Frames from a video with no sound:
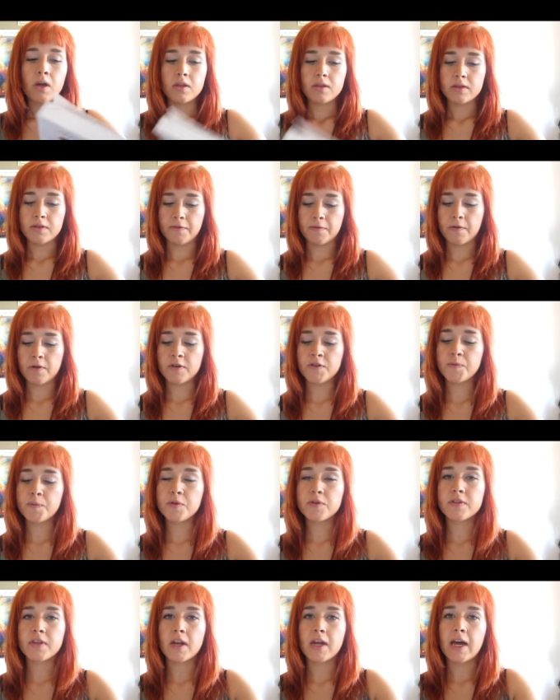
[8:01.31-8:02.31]
The first
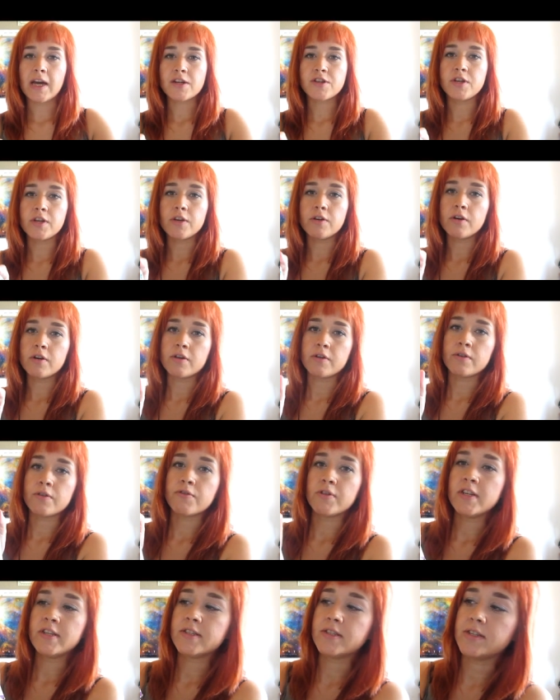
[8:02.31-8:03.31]
book that I actually got on
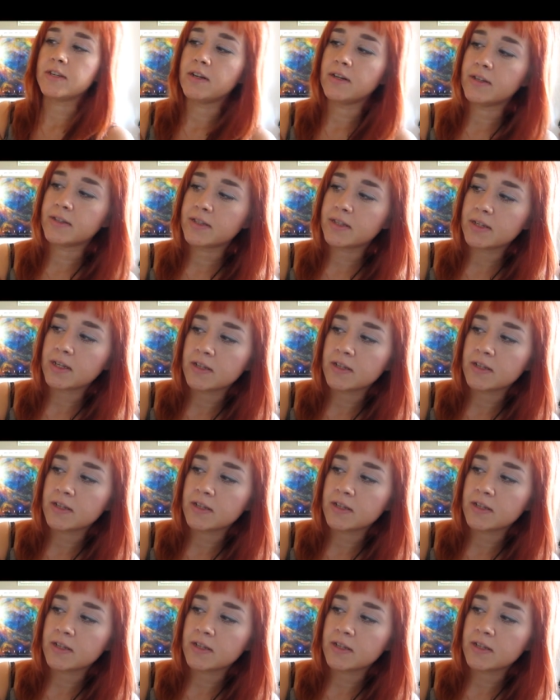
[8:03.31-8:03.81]
crystals